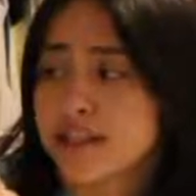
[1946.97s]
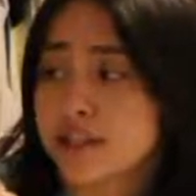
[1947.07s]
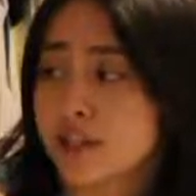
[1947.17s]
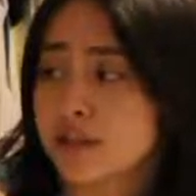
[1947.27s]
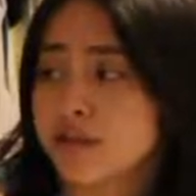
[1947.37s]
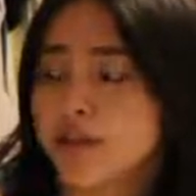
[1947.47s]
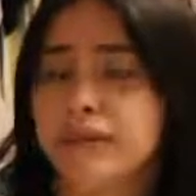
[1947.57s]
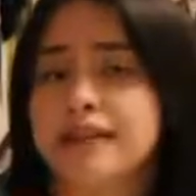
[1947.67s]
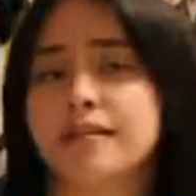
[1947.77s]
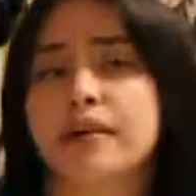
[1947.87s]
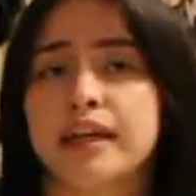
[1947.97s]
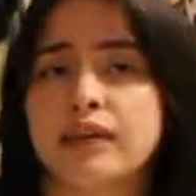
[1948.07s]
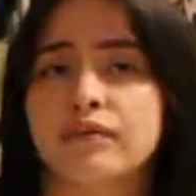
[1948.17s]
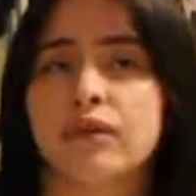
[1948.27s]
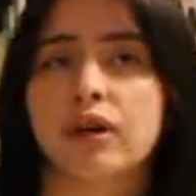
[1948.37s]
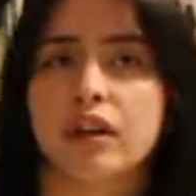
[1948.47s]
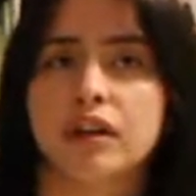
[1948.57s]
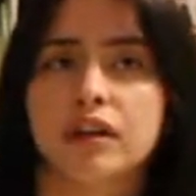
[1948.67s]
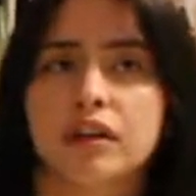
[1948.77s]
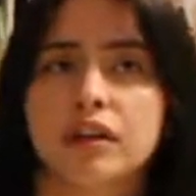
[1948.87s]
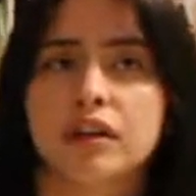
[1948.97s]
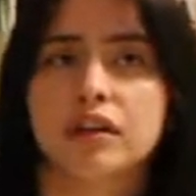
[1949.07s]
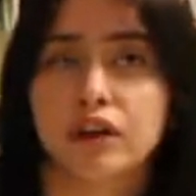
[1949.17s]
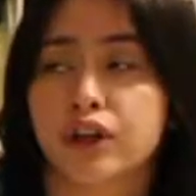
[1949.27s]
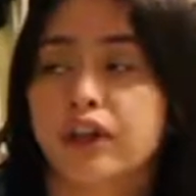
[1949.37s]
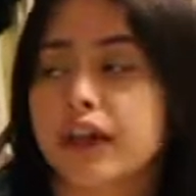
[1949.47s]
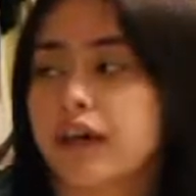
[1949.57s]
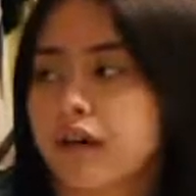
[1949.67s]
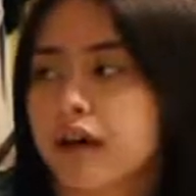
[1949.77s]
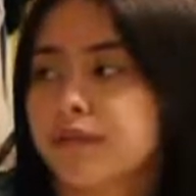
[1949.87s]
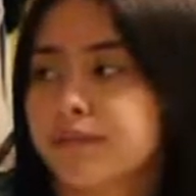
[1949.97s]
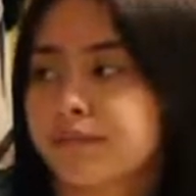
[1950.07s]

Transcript: t-shirt, so it raised money for the hurricane, right?